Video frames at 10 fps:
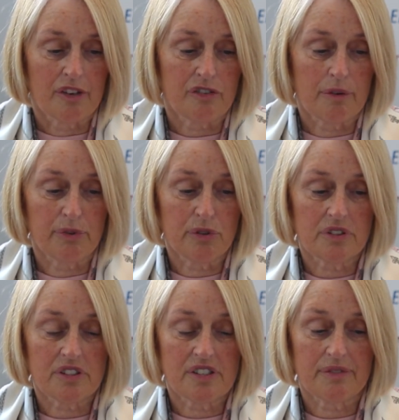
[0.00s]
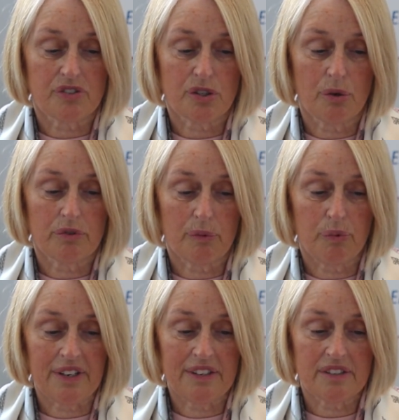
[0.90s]
Tribunals have shown a
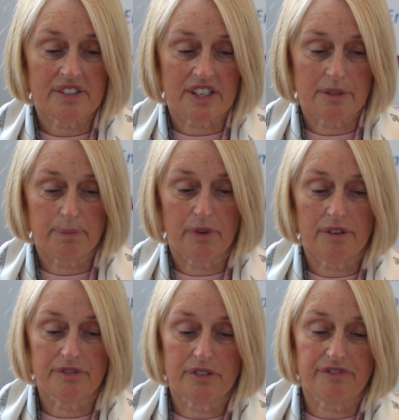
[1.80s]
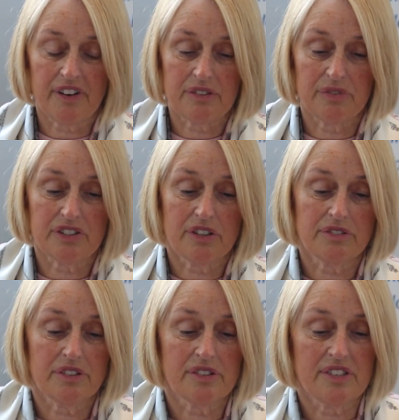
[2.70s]
willingness as above to find
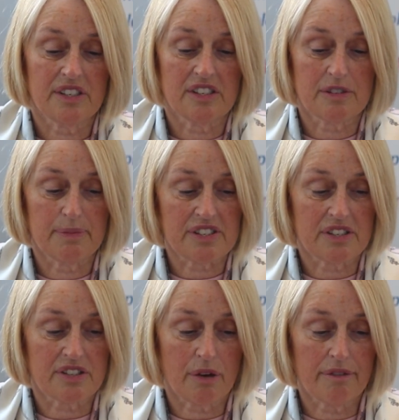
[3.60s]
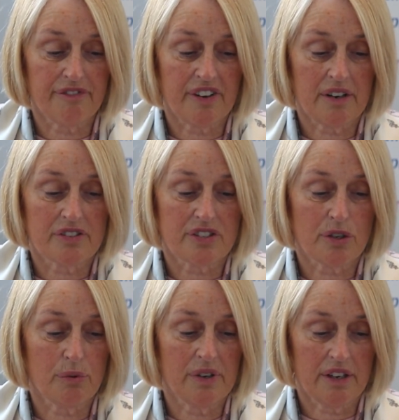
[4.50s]
redundancy dismissals unfair
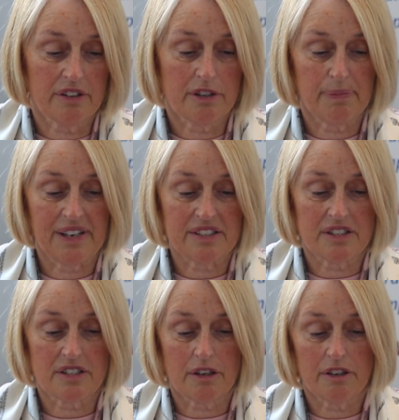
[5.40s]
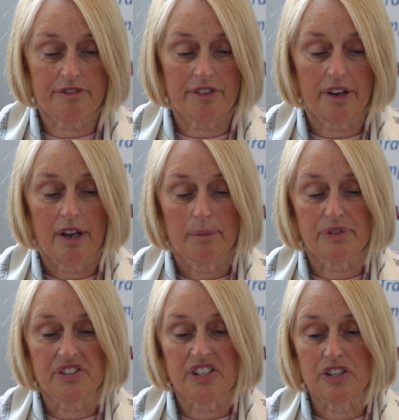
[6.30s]
solely on the basis of
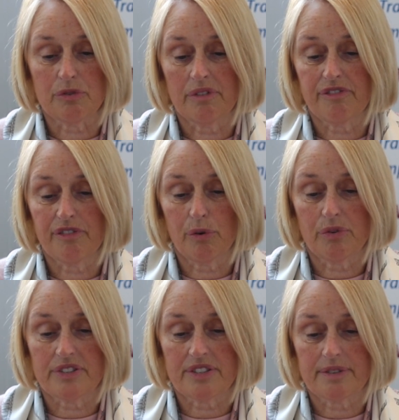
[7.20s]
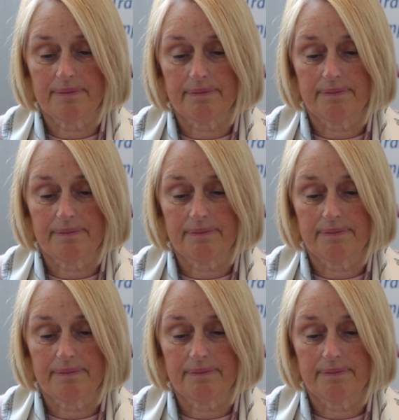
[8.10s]
procedural flaws.